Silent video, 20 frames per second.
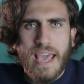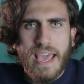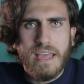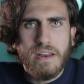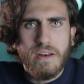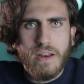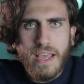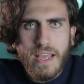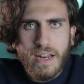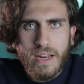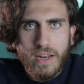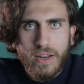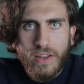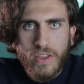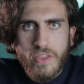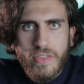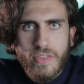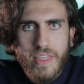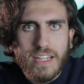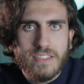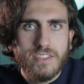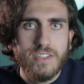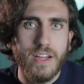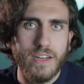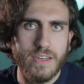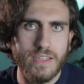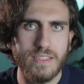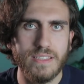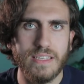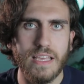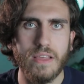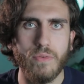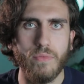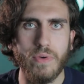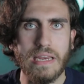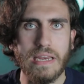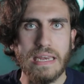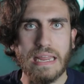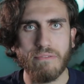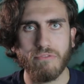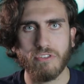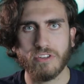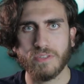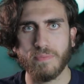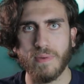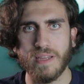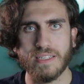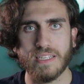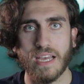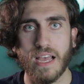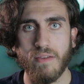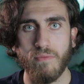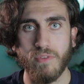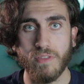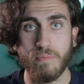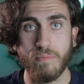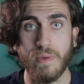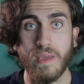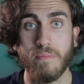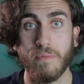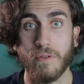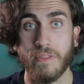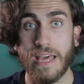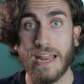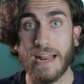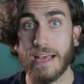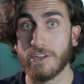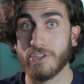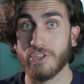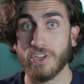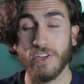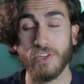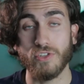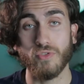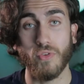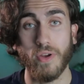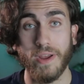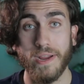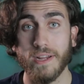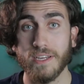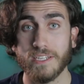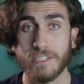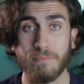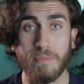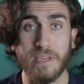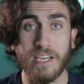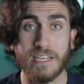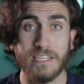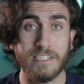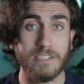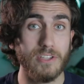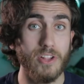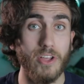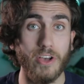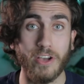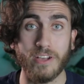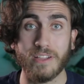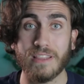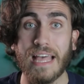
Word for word: And and that's not to say that we never spend time with people that actually drain us because look,